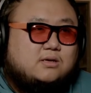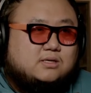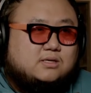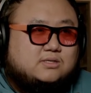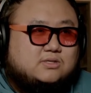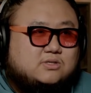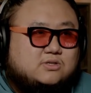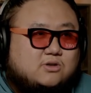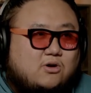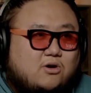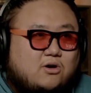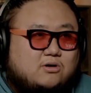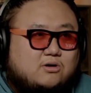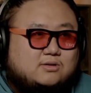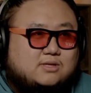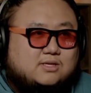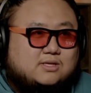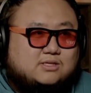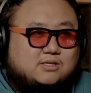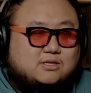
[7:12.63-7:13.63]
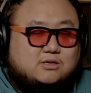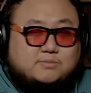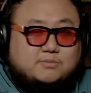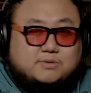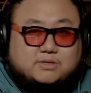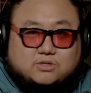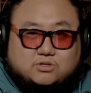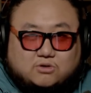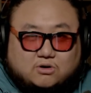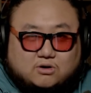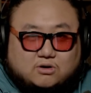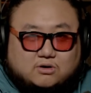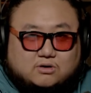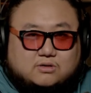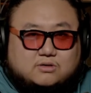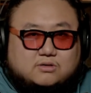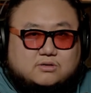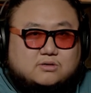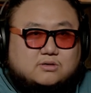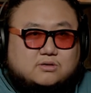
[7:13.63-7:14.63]
a song that's a little bit
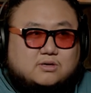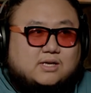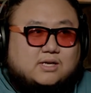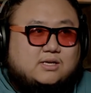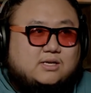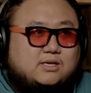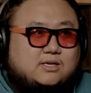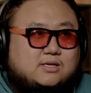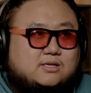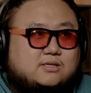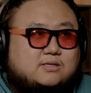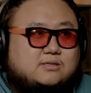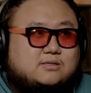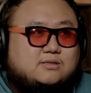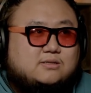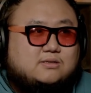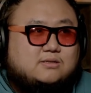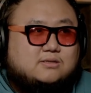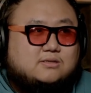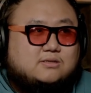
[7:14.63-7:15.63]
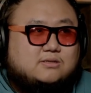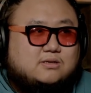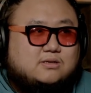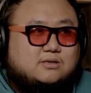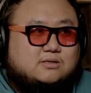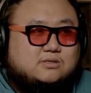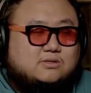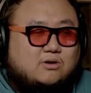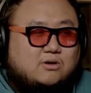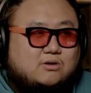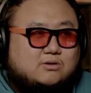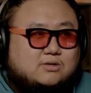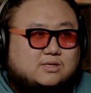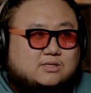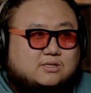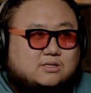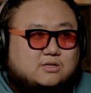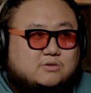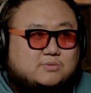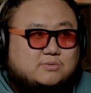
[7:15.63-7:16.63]
dark. I needed a song
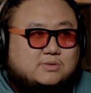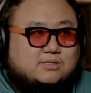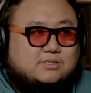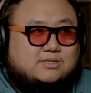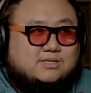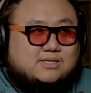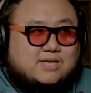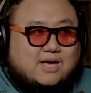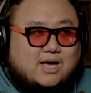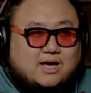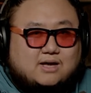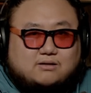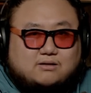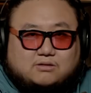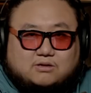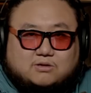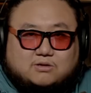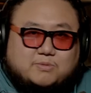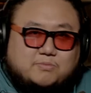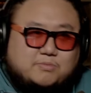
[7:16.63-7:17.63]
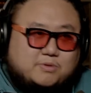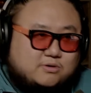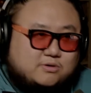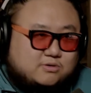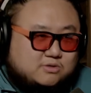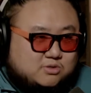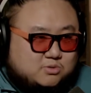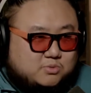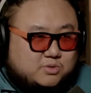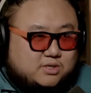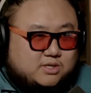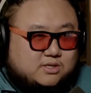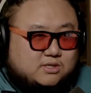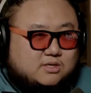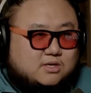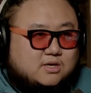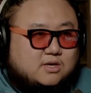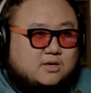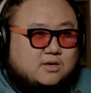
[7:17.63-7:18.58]
that's a little bit sad, a little bit bittersweet.